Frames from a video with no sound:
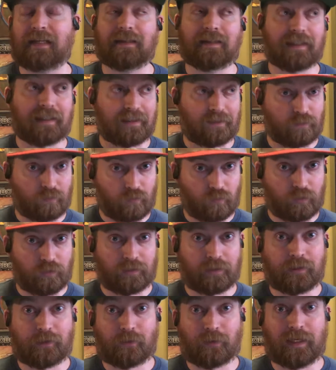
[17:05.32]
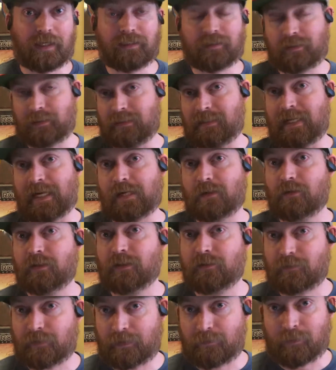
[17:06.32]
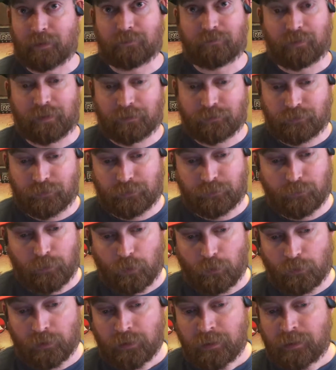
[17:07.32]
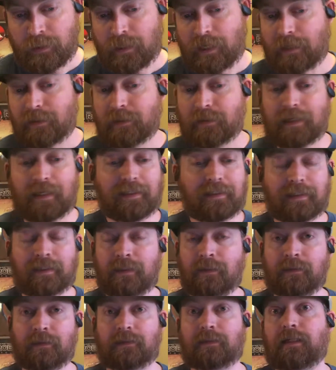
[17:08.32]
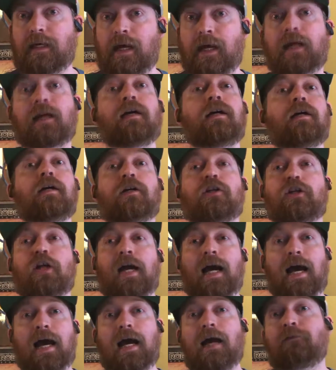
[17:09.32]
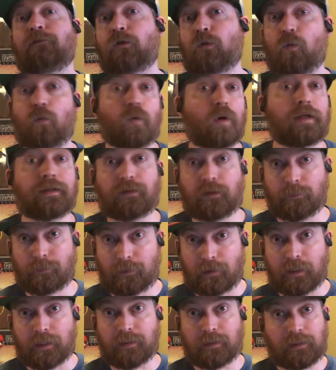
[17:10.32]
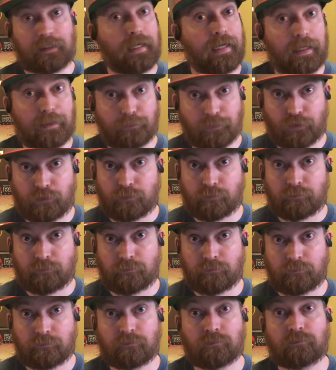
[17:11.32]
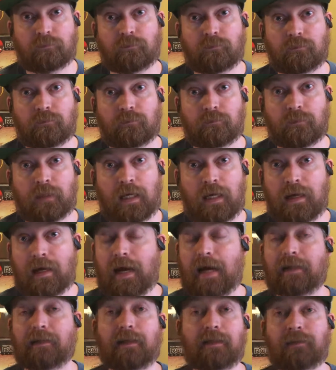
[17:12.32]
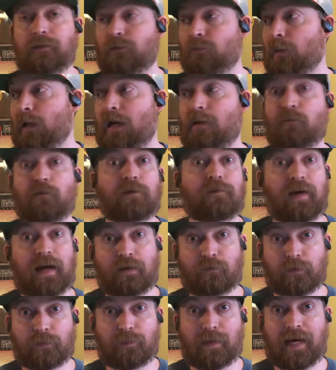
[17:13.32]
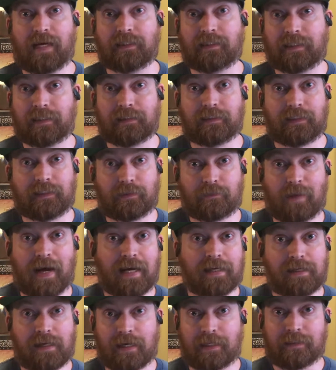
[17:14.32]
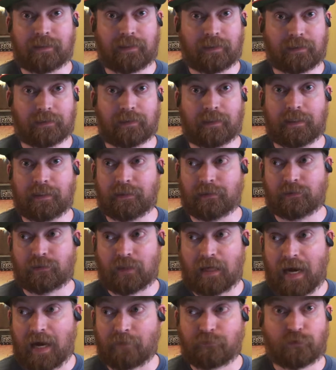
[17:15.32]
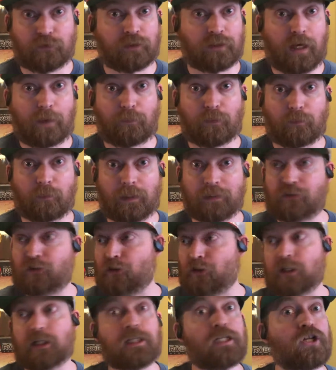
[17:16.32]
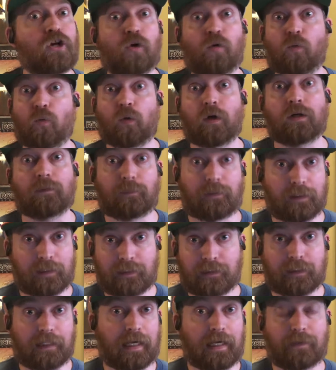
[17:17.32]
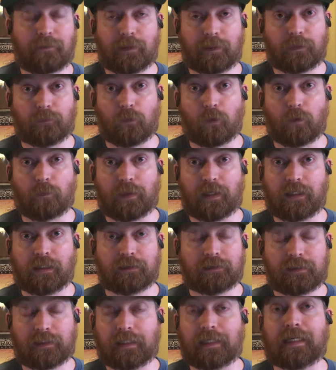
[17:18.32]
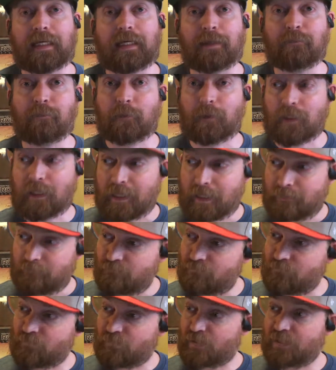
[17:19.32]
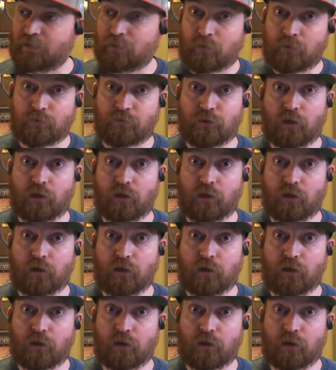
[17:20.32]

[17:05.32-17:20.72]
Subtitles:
I think it really creates narrative in my franchise mode. And then at the end of the day, you have to want to play the games. And that's the problem we've had with Madden 18, Madden 19, is after a couple months, you don't want to play the game anymore because the gameplay feels